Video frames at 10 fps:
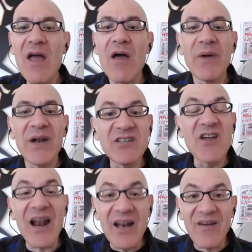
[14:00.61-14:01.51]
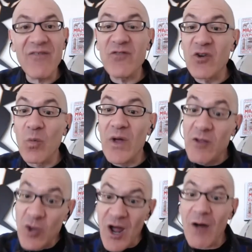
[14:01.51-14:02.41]
but it's not enough to,
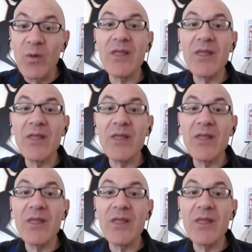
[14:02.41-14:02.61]
you're not really